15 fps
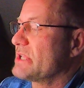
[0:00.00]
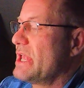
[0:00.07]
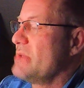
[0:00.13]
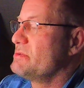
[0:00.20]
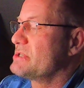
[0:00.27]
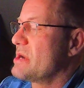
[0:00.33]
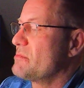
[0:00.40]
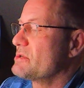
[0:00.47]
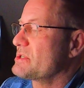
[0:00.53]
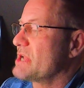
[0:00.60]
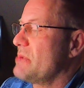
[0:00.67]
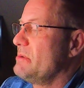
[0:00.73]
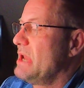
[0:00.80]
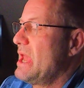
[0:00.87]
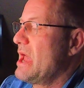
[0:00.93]
claims numbers
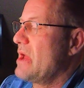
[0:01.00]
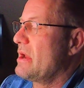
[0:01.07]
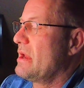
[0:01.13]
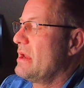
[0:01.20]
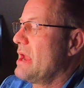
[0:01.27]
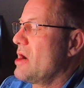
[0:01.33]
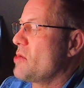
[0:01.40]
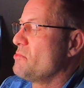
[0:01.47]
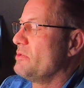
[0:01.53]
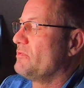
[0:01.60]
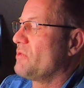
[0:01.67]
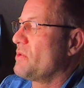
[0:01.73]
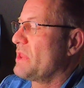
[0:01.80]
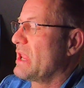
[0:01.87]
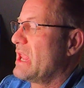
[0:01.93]
coming out an hour
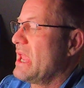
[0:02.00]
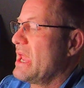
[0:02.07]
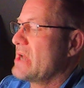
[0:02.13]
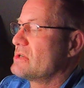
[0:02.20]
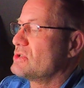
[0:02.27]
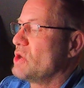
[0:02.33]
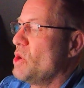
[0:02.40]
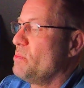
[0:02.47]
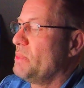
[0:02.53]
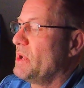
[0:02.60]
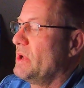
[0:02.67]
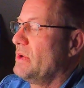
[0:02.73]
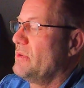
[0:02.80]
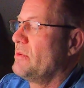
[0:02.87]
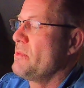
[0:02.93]
before the cash
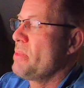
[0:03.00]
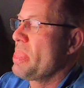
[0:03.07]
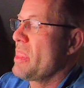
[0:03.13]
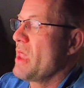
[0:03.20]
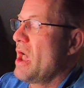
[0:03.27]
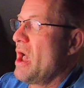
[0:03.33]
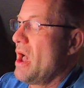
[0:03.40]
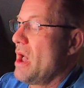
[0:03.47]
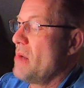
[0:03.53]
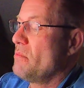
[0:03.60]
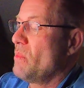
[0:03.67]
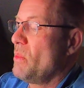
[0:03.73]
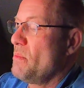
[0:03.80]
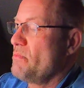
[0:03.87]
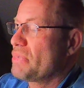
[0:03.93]
open.
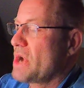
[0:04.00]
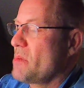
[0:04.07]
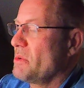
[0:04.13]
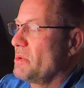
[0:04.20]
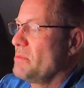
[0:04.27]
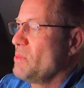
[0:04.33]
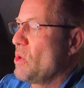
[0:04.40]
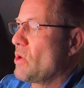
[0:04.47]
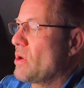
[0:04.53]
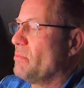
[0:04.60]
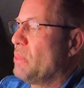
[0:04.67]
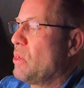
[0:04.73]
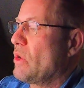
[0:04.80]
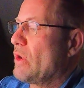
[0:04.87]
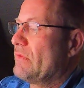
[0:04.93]
Probably more
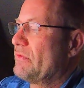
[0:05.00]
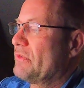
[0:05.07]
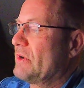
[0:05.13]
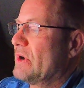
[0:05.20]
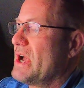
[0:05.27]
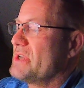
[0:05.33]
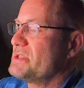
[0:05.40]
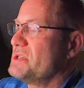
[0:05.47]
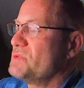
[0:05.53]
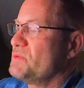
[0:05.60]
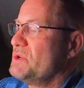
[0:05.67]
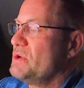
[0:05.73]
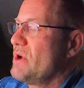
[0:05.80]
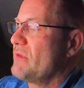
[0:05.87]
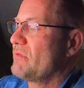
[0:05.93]
important for us is
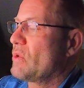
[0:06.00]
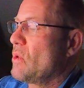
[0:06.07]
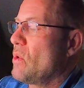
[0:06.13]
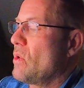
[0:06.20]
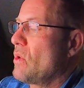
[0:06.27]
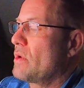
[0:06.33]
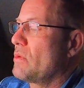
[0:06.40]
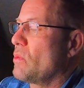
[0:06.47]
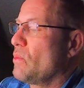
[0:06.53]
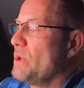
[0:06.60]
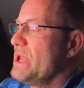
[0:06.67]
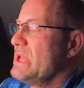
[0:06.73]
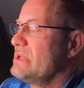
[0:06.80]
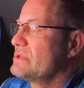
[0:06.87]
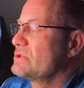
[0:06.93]
we do have corn,
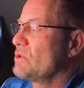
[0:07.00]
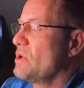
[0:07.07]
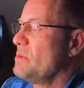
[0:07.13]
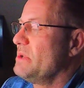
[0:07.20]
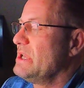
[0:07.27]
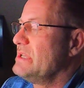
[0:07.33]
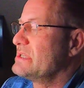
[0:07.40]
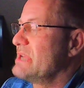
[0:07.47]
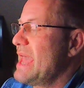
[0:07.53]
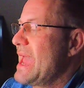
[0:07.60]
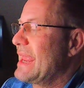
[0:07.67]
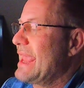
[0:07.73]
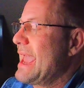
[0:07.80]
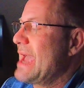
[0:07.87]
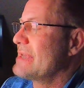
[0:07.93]
wheat, soybeans,
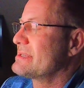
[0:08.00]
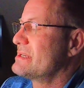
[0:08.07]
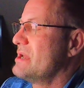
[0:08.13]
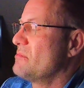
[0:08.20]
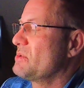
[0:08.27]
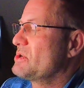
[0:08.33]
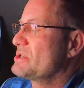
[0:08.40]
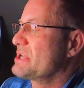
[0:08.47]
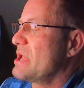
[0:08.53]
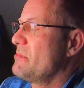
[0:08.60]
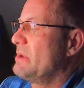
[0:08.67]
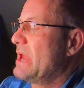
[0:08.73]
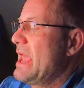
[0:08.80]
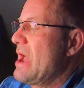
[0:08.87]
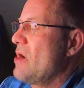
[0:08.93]
nat gas numbers
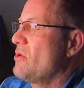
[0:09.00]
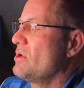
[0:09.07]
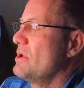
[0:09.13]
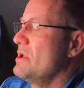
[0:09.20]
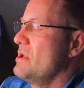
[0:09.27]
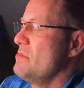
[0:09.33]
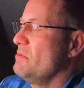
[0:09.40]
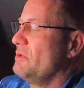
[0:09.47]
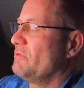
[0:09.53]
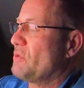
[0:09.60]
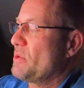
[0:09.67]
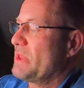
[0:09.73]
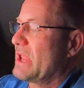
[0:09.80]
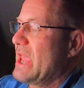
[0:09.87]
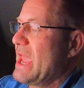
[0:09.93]
coming out
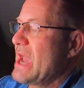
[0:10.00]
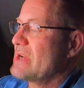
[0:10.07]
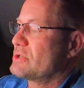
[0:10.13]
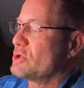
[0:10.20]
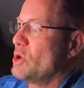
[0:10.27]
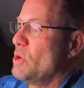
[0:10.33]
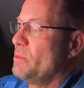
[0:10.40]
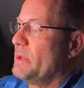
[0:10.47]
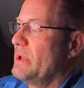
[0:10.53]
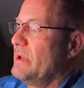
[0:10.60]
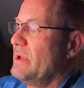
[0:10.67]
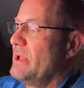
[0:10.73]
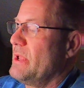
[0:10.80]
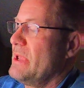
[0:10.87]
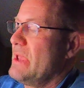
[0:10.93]
before the cash
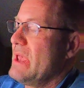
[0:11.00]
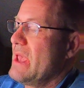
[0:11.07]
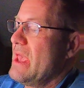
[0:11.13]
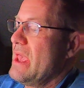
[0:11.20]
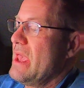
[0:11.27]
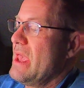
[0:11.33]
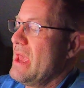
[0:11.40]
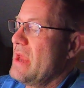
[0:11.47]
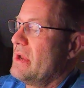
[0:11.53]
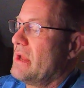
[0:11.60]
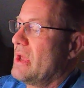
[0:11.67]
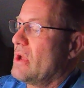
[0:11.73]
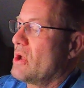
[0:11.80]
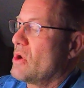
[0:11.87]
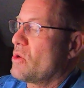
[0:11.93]
open. And
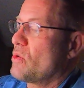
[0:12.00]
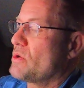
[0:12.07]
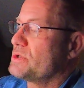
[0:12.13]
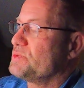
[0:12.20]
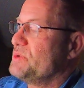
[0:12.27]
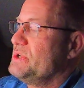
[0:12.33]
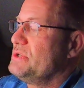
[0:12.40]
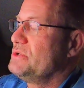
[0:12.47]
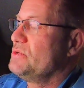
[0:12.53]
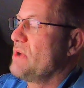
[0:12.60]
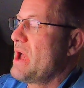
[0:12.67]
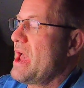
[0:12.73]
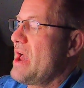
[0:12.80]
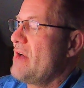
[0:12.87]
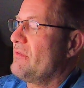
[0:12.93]
of course, we do
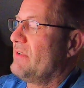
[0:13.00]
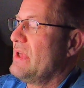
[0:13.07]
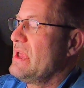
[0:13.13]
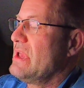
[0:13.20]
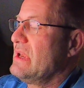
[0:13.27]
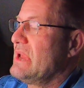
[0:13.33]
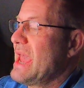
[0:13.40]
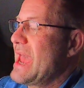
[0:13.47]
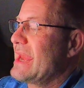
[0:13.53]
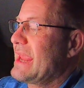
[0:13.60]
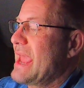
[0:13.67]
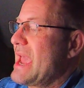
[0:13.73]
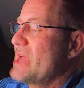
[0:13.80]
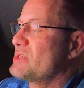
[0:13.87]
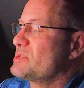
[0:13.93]
have a nat
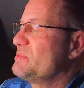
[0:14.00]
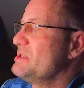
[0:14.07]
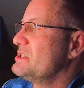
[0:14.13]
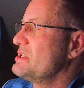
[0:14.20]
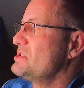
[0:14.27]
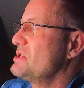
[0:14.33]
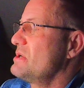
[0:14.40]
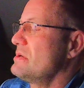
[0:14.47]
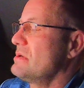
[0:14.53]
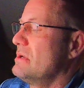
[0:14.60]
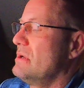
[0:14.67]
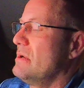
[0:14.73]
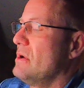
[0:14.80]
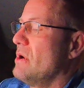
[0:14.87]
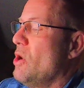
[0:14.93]
gas position
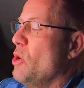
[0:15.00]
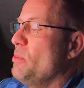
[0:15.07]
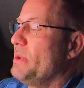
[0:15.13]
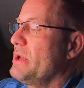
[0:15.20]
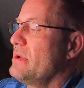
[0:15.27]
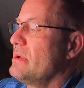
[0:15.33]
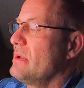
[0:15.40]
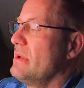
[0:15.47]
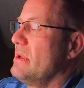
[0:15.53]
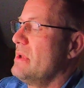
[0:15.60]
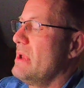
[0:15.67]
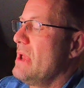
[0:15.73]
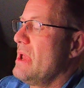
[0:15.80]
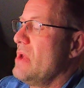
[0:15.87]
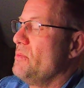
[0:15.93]
open,
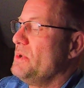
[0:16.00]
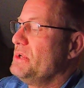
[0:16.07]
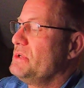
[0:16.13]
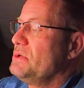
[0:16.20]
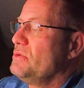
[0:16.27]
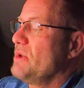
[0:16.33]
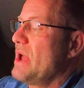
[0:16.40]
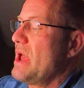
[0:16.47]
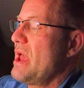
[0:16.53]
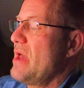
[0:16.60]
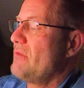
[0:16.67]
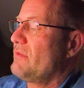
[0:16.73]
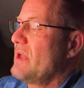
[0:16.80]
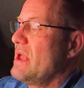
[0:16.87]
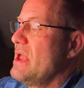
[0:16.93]
and we do
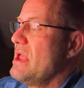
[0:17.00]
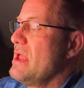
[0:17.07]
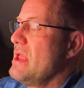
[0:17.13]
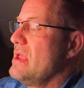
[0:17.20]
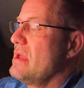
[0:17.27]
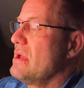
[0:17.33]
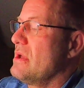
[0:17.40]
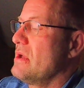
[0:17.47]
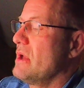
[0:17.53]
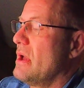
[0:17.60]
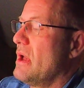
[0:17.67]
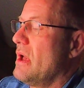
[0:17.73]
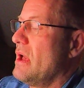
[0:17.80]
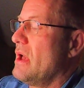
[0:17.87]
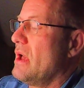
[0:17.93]
have a
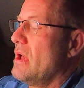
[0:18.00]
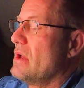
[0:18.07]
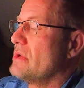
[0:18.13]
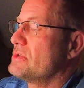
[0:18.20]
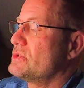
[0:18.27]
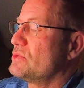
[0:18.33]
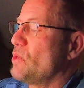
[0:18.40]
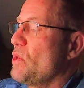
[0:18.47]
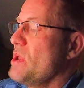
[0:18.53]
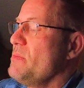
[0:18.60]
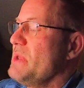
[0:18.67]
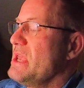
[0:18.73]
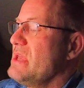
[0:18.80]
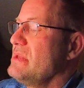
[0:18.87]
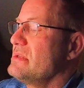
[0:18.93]

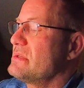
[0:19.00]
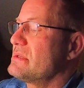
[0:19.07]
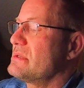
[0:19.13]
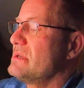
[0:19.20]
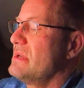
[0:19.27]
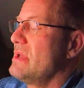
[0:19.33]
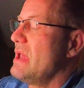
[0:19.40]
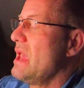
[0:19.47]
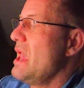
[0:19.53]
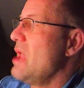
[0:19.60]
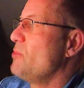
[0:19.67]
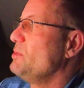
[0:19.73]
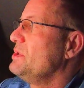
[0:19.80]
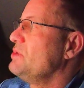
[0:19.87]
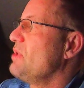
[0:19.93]
soybeans,
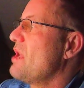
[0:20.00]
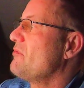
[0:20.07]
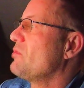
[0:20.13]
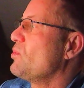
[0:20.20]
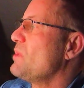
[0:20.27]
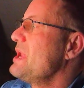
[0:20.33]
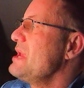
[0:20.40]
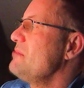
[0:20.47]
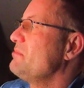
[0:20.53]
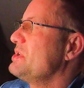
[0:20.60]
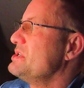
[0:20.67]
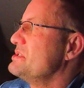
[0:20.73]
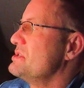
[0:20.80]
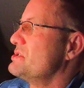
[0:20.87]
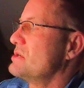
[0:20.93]
and we do have a wheat
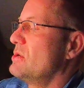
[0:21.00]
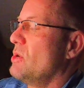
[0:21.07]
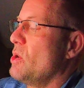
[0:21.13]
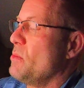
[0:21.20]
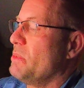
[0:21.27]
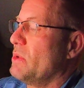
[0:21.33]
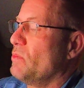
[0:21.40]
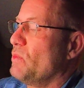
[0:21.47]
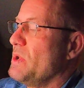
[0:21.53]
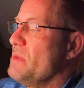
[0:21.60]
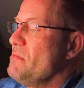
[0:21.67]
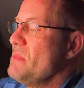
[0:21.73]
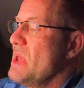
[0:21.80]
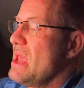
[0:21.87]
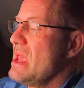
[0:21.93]
position open. We
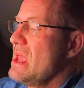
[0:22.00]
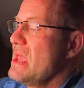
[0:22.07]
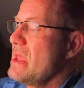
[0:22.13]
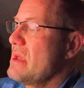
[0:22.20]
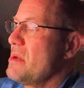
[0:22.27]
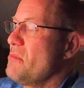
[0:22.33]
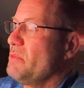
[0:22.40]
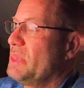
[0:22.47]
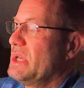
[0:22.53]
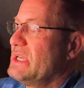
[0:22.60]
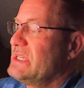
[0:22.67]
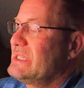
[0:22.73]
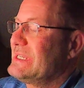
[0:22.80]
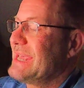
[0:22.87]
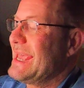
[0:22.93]
may
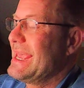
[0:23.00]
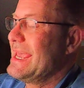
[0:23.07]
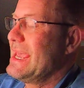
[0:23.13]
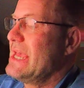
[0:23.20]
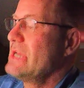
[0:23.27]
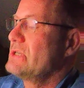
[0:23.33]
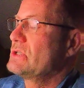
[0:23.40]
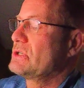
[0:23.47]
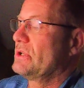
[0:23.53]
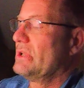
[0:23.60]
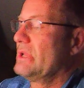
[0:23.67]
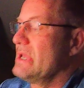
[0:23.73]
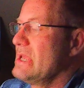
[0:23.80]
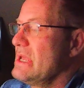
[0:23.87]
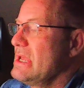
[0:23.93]

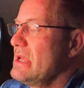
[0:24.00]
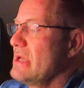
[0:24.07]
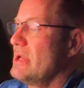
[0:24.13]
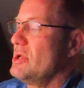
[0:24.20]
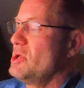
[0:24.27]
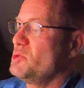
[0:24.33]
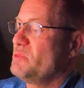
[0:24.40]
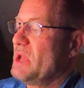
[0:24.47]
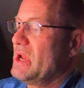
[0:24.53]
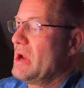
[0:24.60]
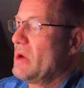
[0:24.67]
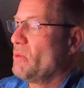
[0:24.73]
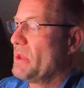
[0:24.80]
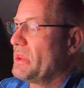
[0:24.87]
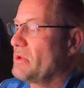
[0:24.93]
potentially, depending
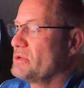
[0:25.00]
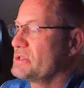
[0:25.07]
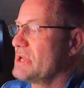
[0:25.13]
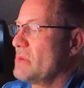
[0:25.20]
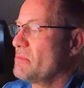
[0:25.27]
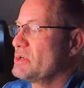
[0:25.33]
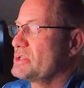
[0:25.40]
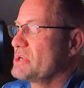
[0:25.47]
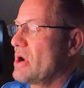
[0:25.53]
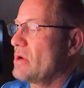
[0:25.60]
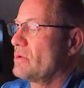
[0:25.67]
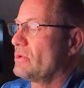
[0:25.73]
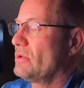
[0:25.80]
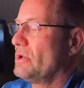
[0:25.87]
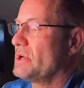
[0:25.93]
on what those numbers
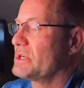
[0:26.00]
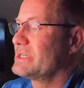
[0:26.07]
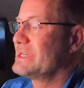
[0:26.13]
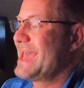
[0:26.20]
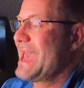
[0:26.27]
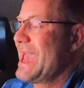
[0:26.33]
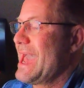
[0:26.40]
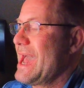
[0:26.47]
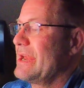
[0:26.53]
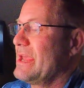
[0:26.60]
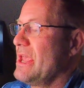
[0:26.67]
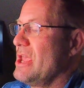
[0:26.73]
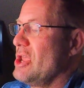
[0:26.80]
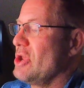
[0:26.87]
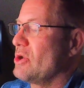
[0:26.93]
are, look to add
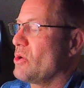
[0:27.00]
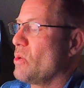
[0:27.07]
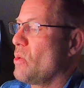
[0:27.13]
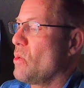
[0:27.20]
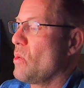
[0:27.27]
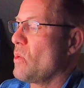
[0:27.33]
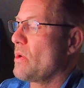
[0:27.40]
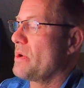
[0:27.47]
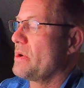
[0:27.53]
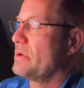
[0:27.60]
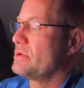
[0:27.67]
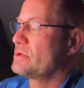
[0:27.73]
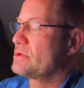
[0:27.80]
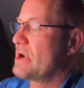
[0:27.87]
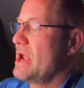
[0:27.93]
a
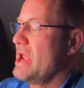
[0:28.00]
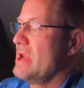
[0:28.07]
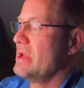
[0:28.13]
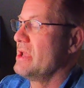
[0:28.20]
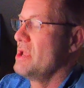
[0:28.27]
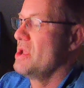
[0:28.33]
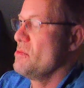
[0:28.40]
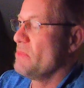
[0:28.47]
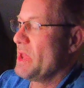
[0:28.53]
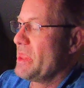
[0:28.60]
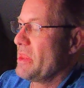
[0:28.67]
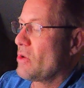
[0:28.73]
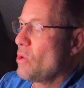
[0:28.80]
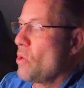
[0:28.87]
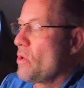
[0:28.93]
corn trade. But
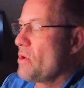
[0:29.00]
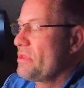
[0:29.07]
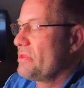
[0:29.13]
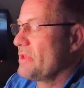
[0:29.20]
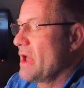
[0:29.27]
the core